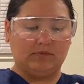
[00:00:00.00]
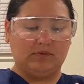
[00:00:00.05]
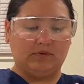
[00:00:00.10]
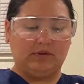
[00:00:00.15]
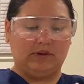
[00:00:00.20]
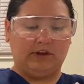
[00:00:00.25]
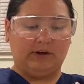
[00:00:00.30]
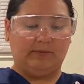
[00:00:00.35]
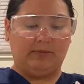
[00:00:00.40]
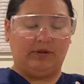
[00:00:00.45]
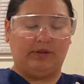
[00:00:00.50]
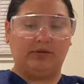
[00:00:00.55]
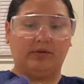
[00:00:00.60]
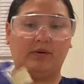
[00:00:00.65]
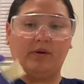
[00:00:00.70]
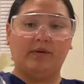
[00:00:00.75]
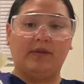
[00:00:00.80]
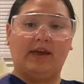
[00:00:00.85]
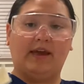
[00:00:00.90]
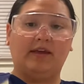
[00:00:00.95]
And I'm going to
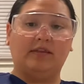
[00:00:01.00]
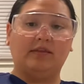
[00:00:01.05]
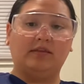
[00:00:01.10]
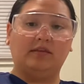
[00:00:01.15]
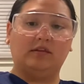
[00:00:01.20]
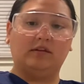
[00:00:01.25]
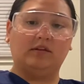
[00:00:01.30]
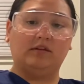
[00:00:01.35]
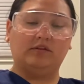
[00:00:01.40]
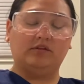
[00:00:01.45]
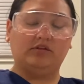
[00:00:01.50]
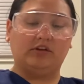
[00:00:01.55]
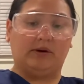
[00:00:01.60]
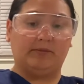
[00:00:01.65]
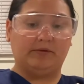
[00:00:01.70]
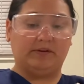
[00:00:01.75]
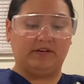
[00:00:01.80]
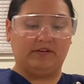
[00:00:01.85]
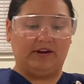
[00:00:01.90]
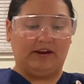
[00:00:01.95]
throw that in the Schweppes
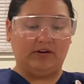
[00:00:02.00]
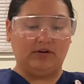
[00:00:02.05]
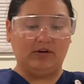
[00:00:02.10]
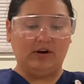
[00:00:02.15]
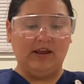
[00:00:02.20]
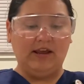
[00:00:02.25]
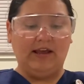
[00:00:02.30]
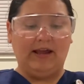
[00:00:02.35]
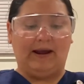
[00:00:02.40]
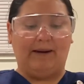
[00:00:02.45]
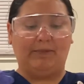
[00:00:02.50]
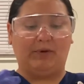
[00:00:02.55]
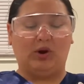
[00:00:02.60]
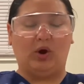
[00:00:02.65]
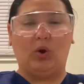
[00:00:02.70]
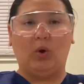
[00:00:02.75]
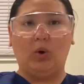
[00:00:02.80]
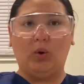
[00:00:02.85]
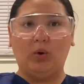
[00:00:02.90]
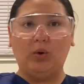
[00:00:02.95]
container. I'm going to
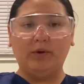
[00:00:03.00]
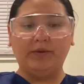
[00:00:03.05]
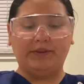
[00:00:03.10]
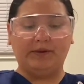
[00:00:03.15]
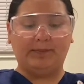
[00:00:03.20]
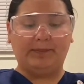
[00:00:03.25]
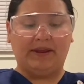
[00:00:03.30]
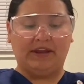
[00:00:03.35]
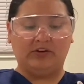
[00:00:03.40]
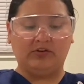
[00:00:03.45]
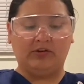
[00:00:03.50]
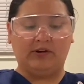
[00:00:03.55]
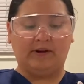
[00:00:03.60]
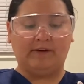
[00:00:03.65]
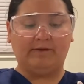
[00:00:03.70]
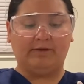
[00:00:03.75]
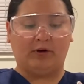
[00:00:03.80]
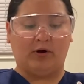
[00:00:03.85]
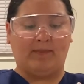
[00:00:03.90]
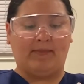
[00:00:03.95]
hold the pinching
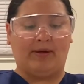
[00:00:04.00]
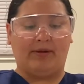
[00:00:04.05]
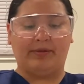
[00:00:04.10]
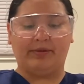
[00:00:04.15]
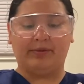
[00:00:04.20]
for about